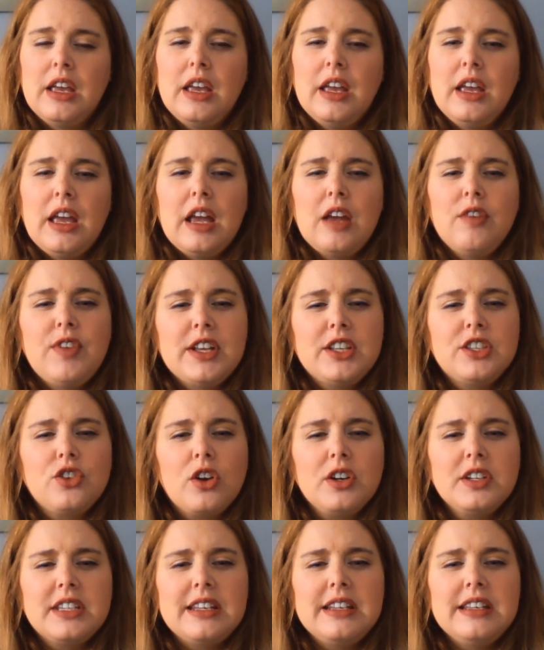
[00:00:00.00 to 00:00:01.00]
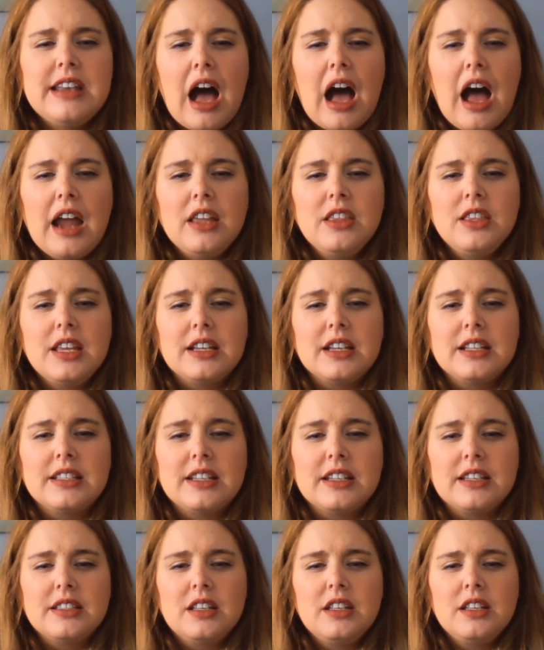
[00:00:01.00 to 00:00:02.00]
If they start denying the
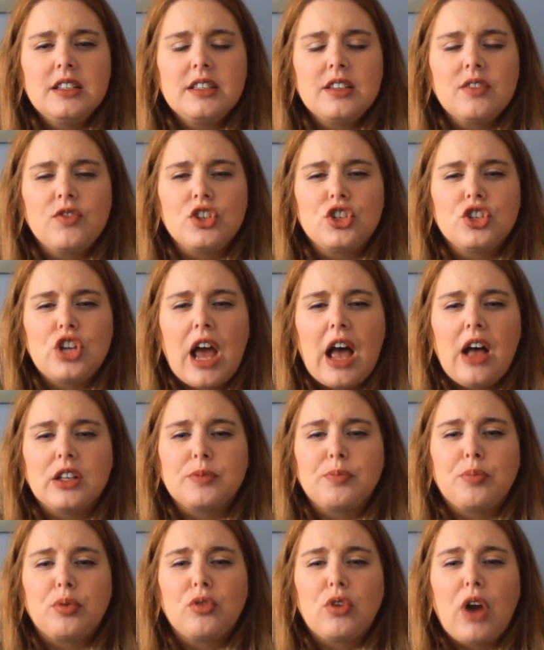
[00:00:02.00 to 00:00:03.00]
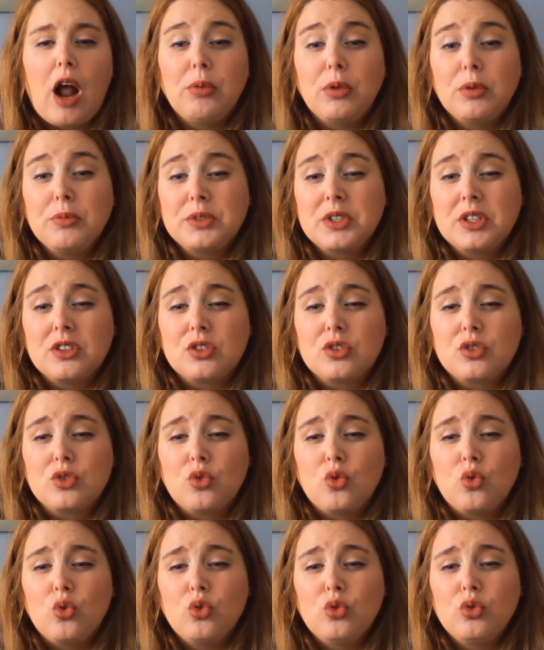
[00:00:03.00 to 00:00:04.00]
existence of the child's problems in
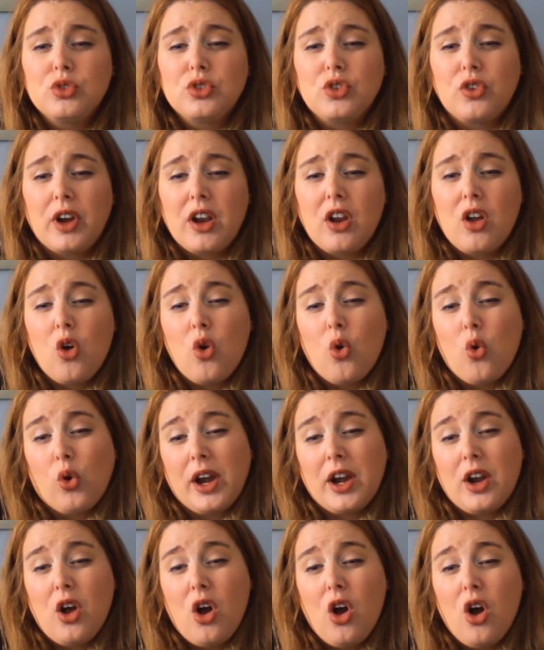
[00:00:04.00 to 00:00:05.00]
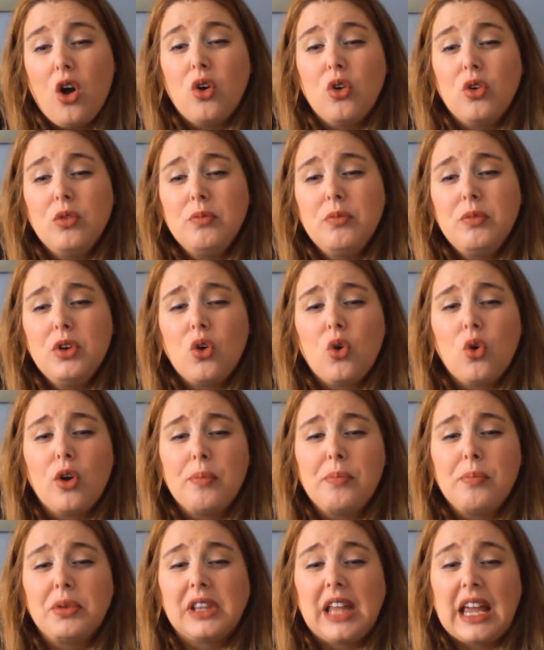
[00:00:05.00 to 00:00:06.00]
schools or at home, or
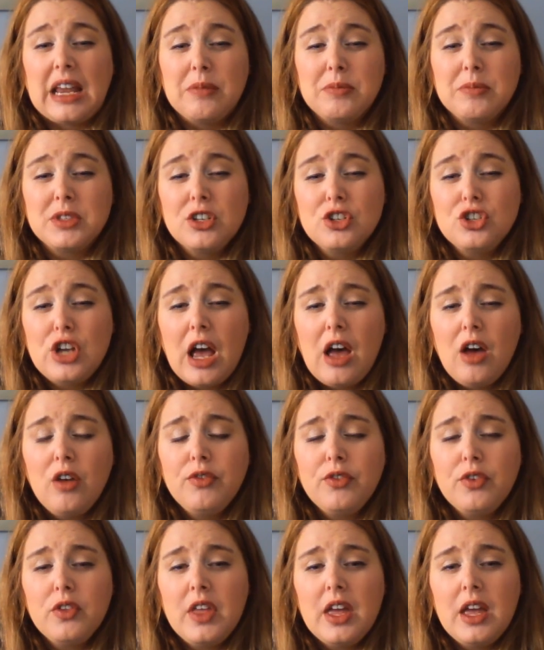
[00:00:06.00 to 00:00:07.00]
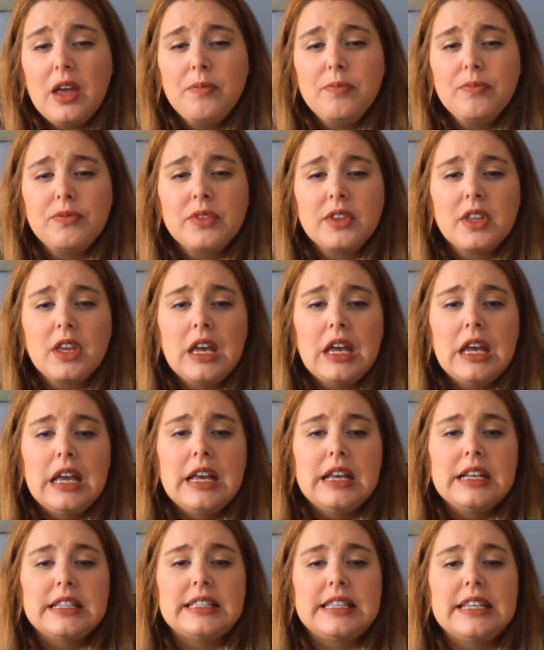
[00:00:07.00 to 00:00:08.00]
blames the child for them,
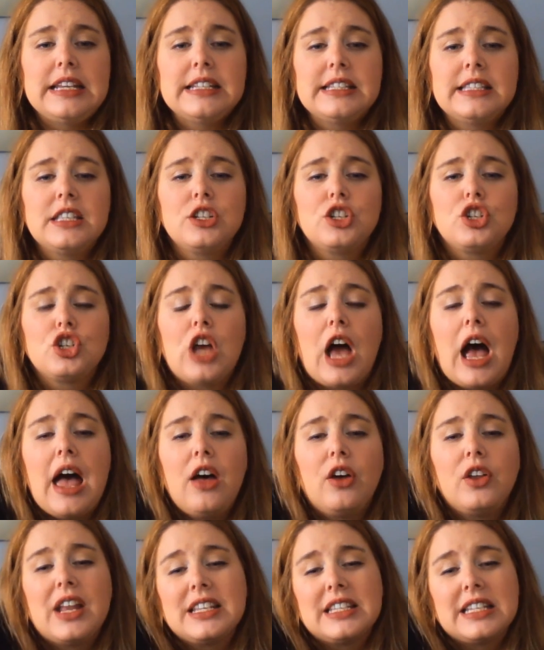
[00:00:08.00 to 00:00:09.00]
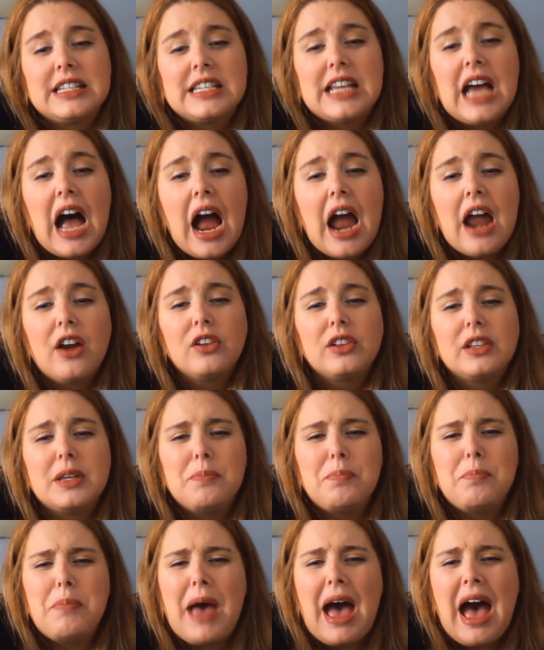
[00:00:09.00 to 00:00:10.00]
sees the child as entirely
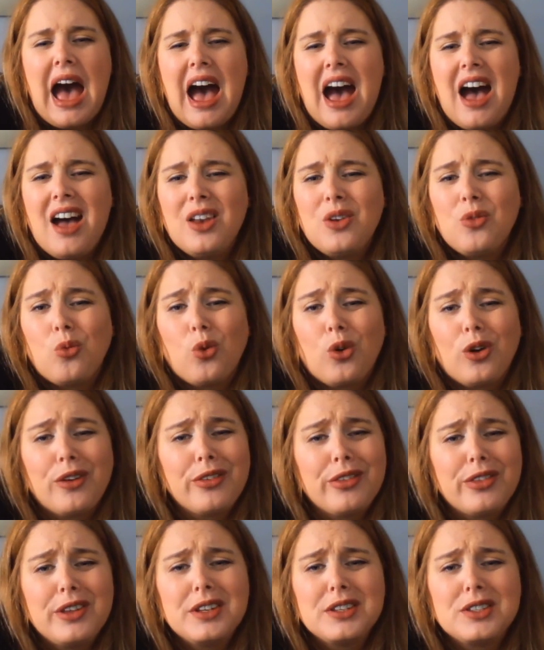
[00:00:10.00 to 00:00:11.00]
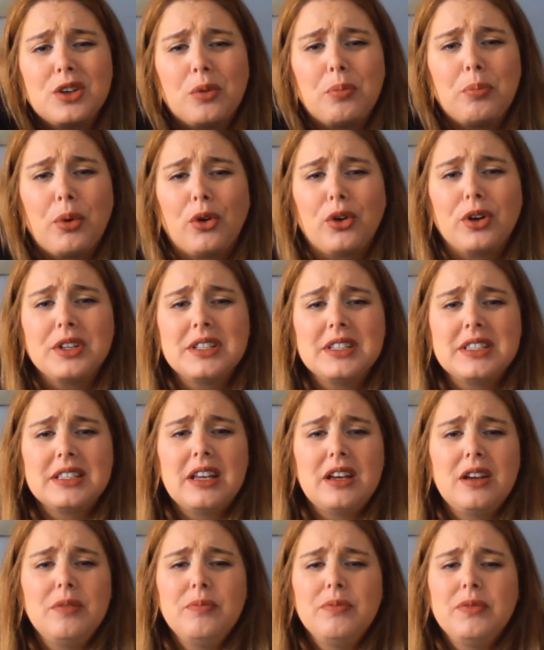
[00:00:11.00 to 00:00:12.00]
bad, worthless, or
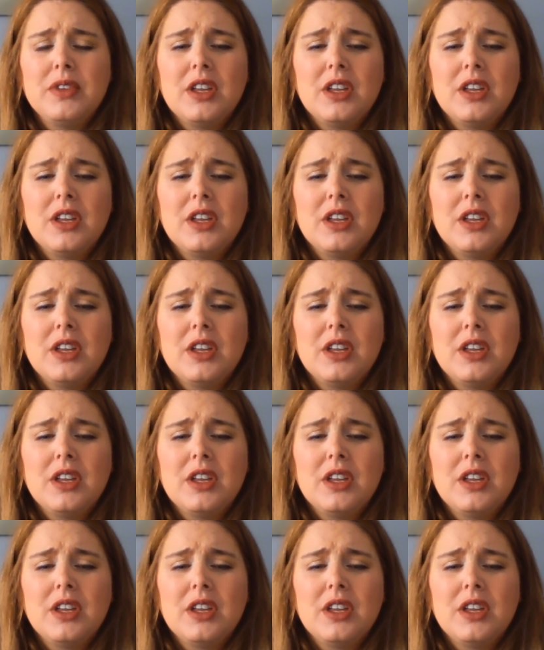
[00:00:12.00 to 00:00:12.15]
burdensome,